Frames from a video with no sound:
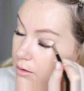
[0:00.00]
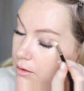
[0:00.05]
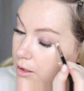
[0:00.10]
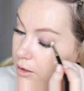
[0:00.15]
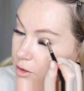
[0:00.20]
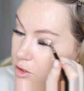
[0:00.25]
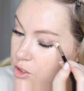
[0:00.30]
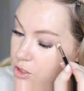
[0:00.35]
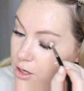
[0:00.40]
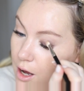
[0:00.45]

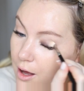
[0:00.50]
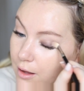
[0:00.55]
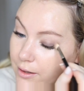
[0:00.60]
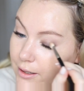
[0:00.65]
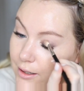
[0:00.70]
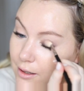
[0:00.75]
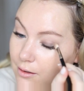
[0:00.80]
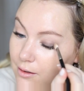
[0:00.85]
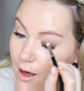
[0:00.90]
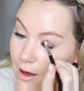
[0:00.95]
There's not
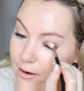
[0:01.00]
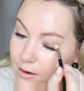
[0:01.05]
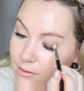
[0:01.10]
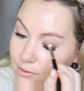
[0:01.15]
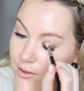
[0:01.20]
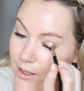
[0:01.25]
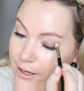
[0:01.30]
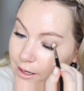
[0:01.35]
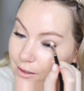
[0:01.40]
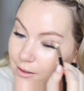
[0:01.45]
like a lot of
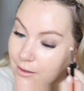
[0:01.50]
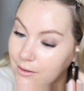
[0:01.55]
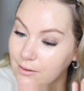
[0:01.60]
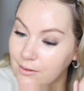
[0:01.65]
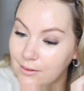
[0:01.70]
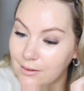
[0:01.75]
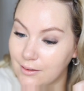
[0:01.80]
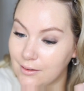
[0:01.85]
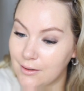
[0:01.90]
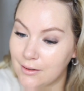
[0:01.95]
like
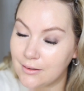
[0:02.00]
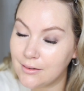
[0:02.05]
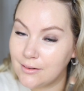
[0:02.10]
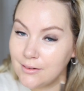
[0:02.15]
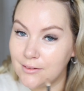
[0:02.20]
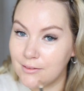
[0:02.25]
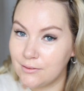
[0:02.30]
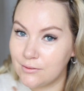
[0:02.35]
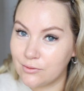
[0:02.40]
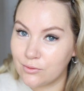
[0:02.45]

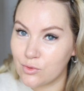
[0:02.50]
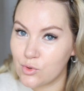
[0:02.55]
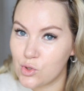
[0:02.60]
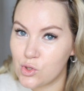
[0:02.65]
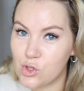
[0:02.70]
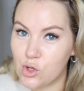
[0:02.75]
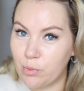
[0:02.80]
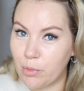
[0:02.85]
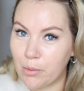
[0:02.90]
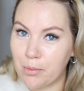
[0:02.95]

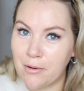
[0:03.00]
super